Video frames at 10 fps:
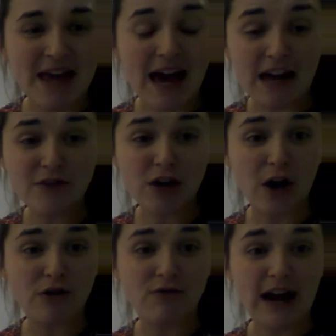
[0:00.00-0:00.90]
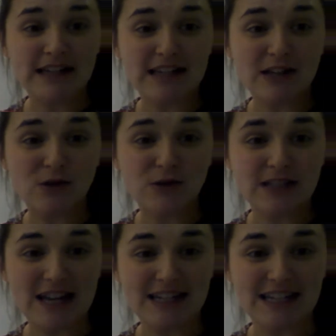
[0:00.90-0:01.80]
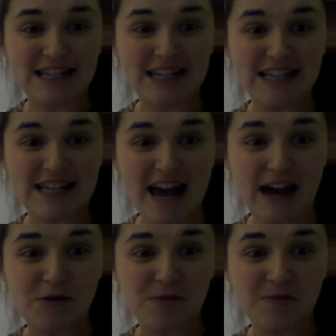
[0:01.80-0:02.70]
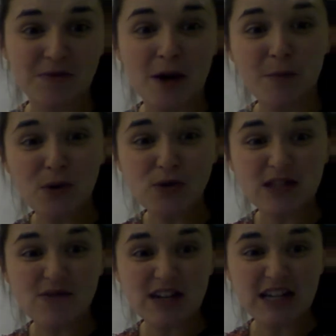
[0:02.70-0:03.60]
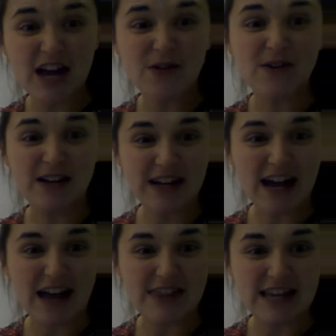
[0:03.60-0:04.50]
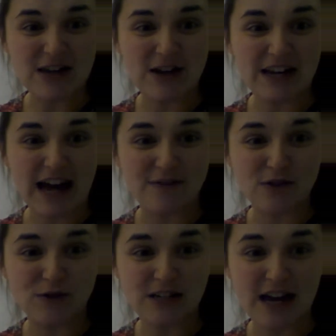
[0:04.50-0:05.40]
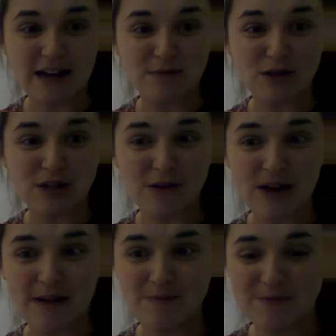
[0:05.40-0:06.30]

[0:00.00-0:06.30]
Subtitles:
Have a go at writing your sentences now. Pause the video and then you can have your time to do it.